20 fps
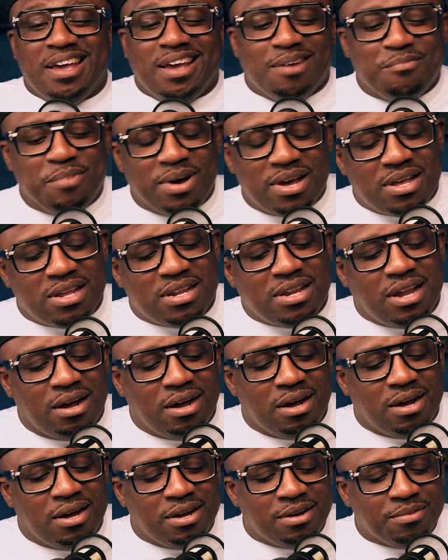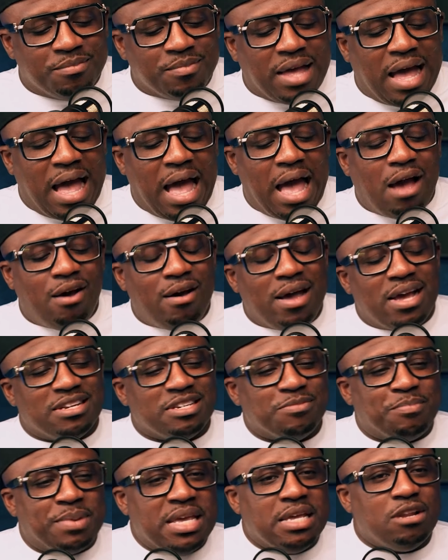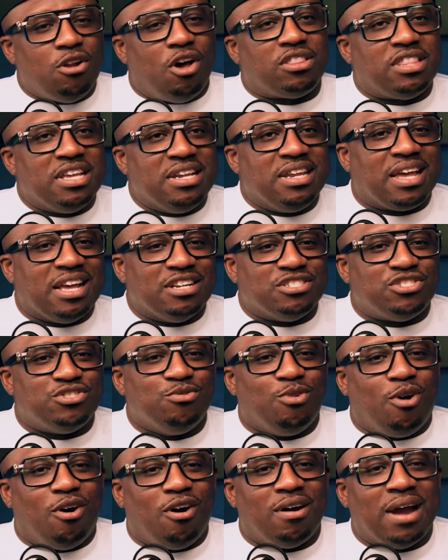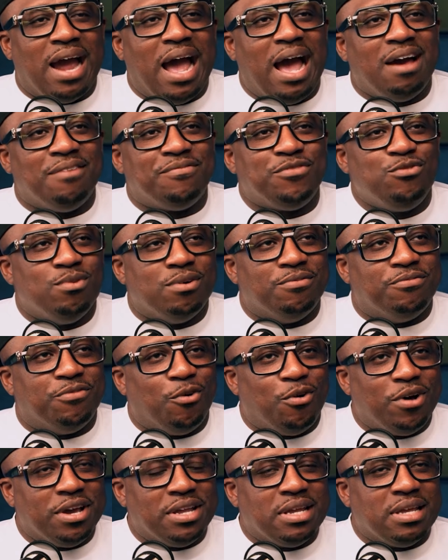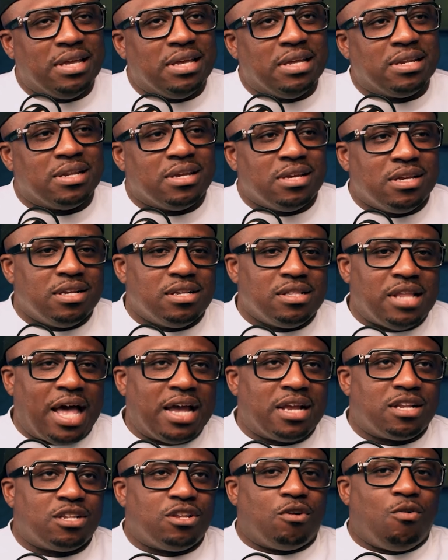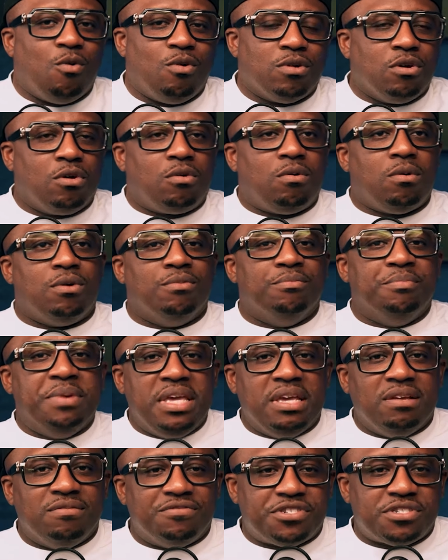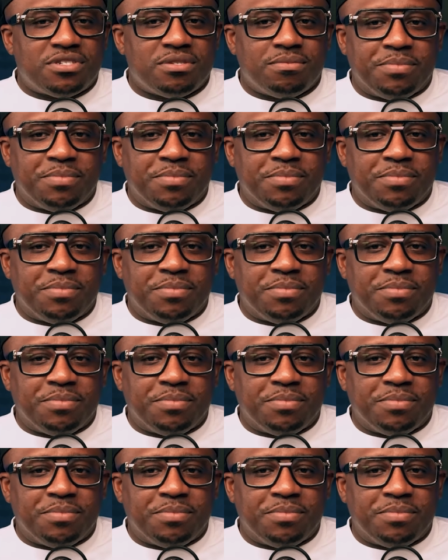But being authentic as you are, how have you avoided like the quote unquote beefs?